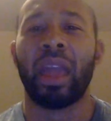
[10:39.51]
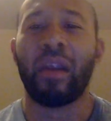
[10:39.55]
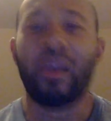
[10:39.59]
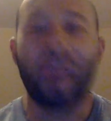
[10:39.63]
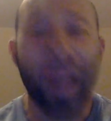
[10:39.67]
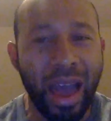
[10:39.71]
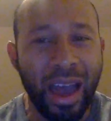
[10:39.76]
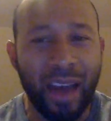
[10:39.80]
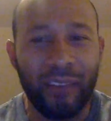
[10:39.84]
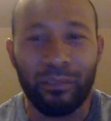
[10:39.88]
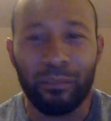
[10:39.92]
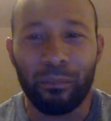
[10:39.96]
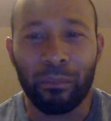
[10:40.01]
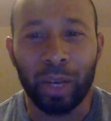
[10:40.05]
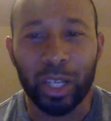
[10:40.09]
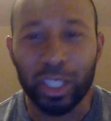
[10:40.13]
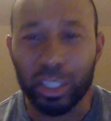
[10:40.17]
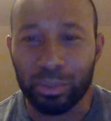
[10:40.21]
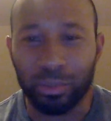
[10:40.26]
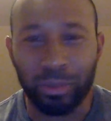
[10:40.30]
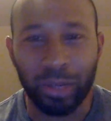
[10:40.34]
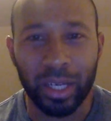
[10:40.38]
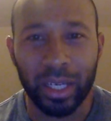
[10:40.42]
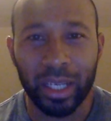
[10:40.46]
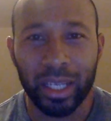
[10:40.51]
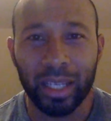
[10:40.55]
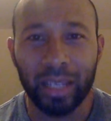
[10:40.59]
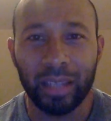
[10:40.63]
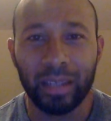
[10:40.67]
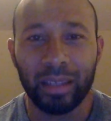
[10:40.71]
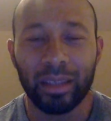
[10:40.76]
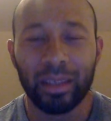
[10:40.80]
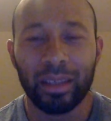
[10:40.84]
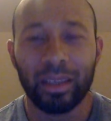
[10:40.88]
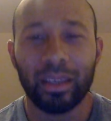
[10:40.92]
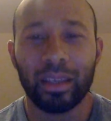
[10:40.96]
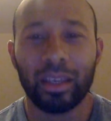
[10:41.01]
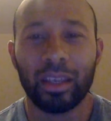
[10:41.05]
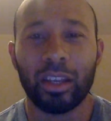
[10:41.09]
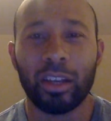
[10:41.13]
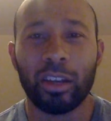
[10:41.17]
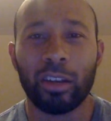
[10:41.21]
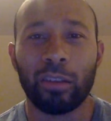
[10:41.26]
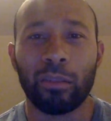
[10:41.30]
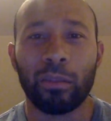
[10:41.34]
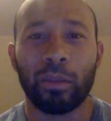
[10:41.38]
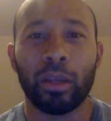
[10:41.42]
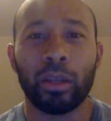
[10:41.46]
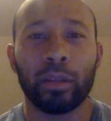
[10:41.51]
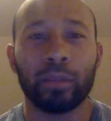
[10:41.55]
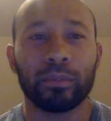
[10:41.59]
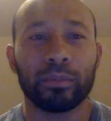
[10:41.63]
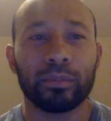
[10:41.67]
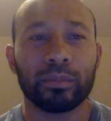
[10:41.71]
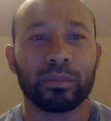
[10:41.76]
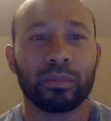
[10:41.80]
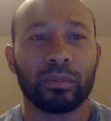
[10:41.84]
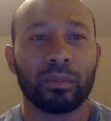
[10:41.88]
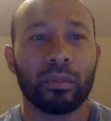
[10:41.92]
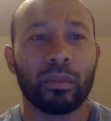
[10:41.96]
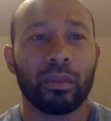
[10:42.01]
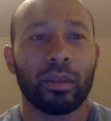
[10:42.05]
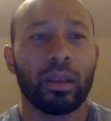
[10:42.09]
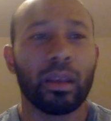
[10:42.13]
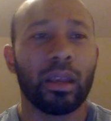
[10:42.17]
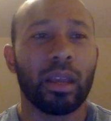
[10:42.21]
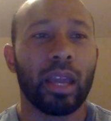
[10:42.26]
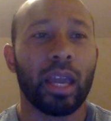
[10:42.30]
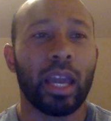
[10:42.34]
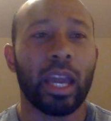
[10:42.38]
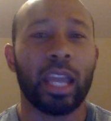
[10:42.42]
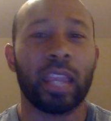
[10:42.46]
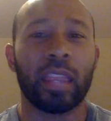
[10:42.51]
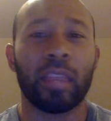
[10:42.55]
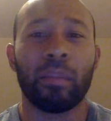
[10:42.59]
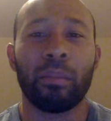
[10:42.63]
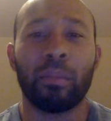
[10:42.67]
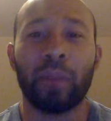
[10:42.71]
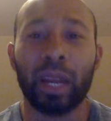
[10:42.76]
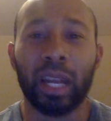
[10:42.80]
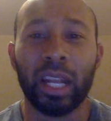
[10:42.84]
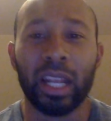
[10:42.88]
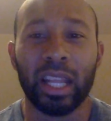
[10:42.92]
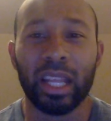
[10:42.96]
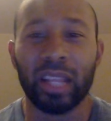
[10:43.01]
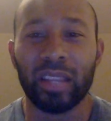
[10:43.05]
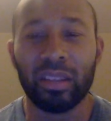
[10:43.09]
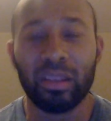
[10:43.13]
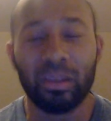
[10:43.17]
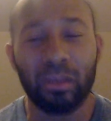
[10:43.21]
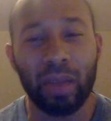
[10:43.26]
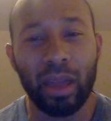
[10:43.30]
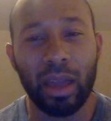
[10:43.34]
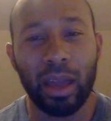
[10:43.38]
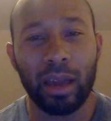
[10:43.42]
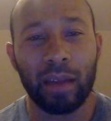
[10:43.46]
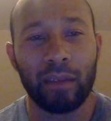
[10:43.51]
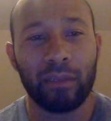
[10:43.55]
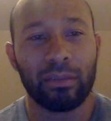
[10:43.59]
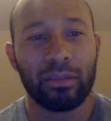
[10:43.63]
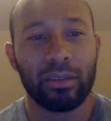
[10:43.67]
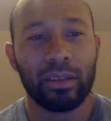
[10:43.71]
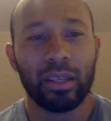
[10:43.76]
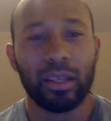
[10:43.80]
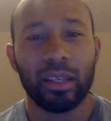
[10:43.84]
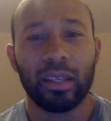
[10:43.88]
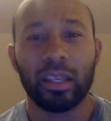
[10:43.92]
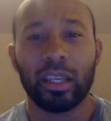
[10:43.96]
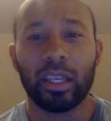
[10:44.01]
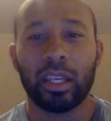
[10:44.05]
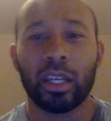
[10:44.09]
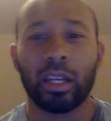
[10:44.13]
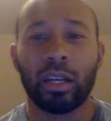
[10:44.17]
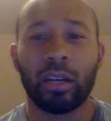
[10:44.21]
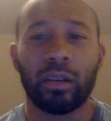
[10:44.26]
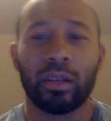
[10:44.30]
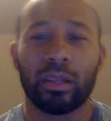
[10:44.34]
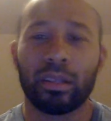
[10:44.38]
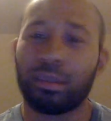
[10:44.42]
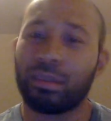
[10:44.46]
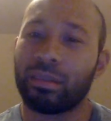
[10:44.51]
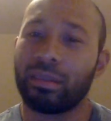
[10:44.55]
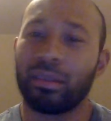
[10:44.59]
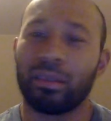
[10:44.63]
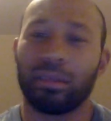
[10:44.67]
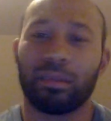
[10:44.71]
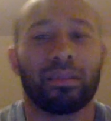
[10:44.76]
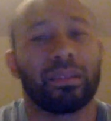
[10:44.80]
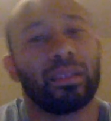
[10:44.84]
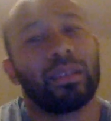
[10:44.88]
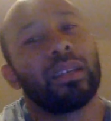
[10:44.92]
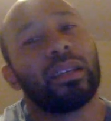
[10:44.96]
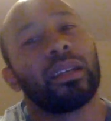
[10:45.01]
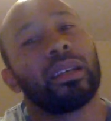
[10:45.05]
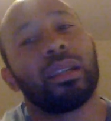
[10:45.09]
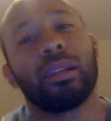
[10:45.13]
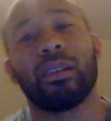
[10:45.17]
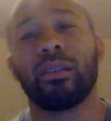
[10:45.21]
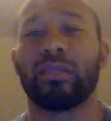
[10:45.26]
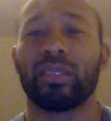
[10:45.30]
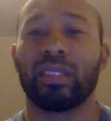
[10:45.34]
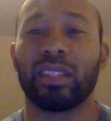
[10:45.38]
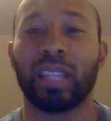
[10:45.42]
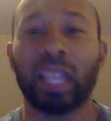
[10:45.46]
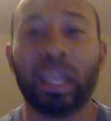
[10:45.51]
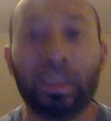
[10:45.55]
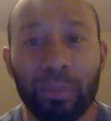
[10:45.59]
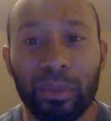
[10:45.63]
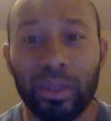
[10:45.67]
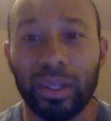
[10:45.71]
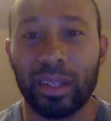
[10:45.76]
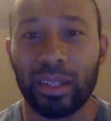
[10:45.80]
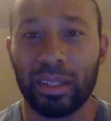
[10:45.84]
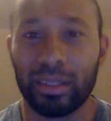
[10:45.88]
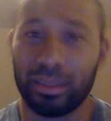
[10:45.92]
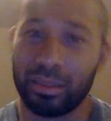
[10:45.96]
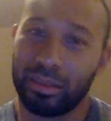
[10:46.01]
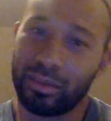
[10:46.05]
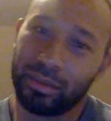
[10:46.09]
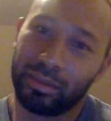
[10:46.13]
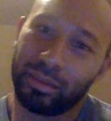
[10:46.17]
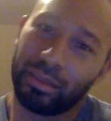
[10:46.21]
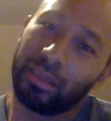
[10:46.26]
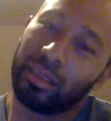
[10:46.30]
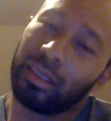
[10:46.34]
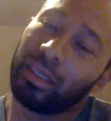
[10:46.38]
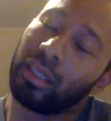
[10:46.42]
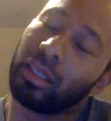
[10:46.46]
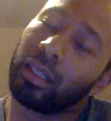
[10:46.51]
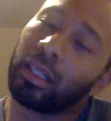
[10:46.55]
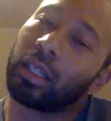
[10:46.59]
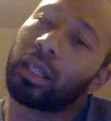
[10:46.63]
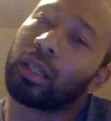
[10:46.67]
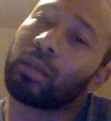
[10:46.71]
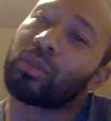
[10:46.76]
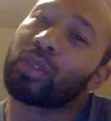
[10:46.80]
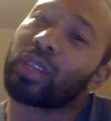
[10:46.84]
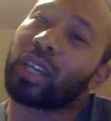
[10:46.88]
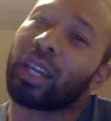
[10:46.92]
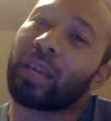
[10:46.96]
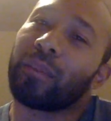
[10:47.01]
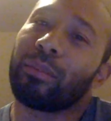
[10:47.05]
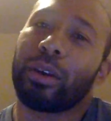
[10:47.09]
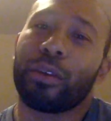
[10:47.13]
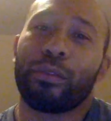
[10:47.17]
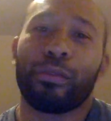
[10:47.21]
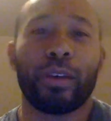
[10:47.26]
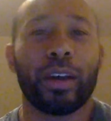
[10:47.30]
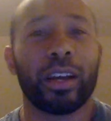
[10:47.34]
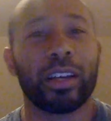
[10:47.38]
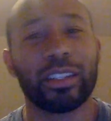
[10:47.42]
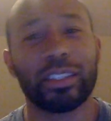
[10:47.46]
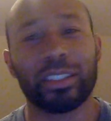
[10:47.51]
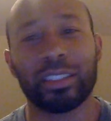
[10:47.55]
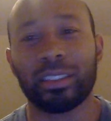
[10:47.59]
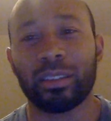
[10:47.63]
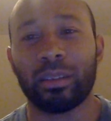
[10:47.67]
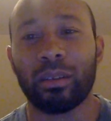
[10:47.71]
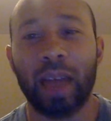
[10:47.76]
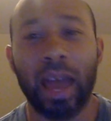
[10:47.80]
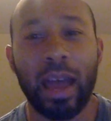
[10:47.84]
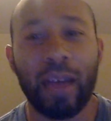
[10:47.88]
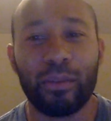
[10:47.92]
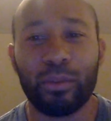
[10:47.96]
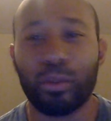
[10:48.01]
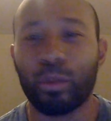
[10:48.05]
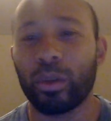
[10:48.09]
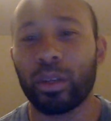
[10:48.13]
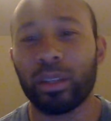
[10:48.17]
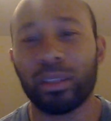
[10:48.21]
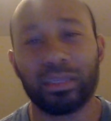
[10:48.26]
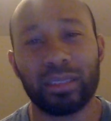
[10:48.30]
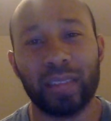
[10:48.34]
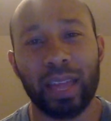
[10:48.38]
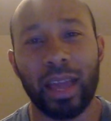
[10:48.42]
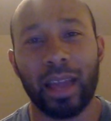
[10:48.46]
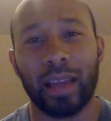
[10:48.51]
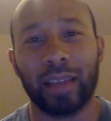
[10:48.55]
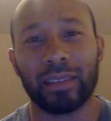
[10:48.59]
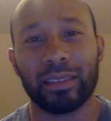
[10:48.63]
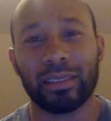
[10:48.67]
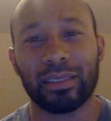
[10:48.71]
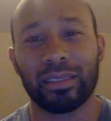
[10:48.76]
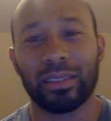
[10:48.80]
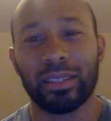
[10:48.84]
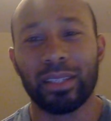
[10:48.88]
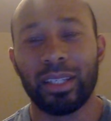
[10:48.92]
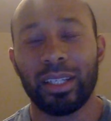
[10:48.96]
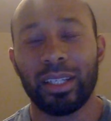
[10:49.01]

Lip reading: have much money. You know what I mean? And the money they do have, it's limited. You know what I'm saying? Motherfuckers just don't have 20 stacks.